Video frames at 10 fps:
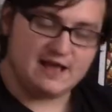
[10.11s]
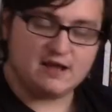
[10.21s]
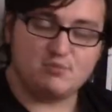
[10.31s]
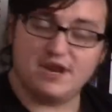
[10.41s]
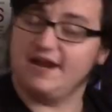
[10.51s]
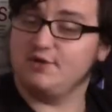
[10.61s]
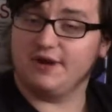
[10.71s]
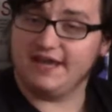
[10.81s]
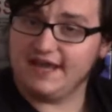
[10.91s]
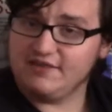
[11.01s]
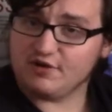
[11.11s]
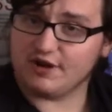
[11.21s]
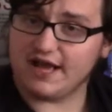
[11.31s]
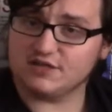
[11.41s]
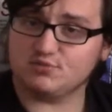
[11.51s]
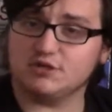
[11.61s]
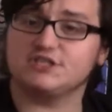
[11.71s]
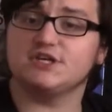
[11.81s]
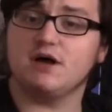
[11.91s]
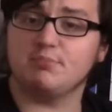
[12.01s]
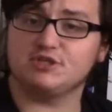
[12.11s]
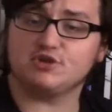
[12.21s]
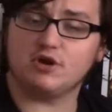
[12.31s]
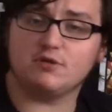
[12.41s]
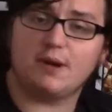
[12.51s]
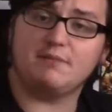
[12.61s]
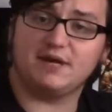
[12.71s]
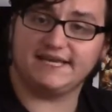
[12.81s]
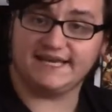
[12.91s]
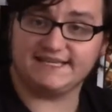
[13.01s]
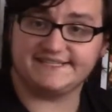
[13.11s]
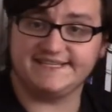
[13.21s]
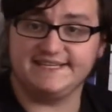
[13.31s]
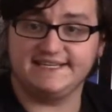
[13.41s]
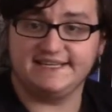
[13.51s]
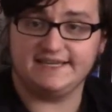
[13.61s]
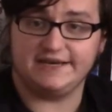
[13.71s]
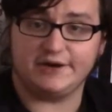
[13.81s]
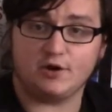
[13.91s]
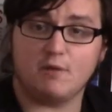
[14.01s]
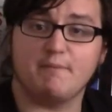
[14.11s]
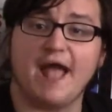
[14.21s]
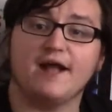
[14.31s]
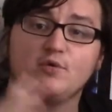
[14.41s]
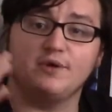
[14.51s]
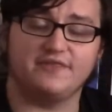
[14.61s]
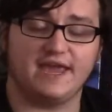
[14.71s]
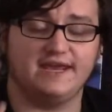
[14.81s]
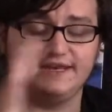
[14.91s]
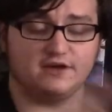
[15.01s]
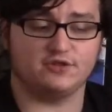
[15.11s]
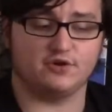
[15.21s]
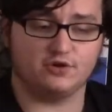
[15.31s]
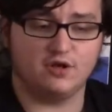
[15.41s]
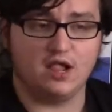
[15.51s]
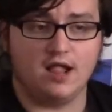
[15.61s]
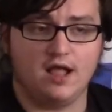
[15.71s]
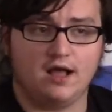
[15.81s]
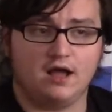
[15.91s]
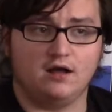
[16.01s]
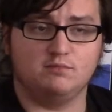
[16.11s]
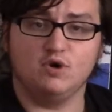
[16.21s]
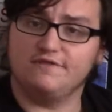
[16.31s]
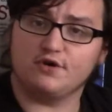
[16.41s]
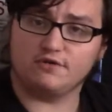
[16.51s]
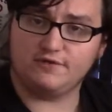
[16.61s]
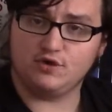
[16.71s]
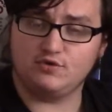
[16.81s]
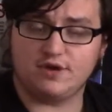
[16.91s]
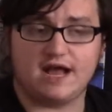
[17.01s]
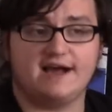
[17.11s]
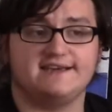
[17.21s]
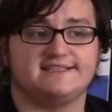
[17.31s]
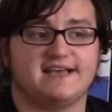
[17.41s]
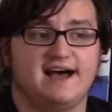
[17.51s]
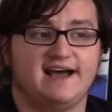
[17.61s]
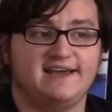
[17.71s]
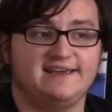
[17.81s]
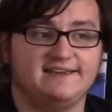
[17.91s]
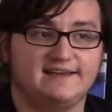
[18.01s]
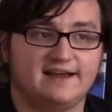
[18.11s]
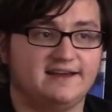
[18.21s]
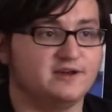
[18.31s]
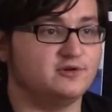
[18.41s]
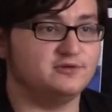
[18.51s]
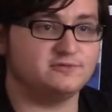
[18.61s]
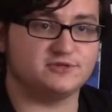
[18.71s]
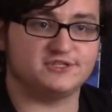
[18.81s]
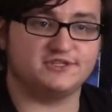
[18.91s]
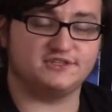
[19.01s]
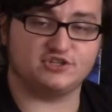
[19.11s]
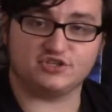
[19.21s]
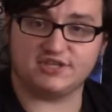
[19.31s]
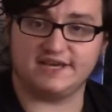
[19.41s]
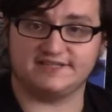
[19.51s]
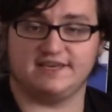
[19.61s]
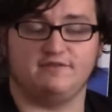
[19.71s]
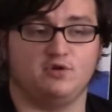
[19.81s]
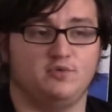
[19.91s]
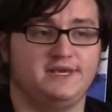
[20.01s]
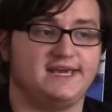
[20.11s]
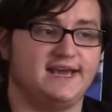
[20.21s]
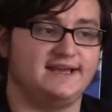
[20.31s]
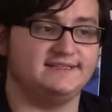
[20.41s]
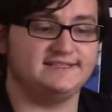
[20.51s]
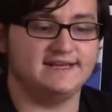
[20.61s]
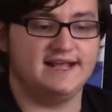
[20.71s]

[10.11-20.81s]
but anyway, hey there guys, what's up? It's all about Mike 18 here, back with another uh, movie review. Guys, I, I know it was just Thanksgiving weekend.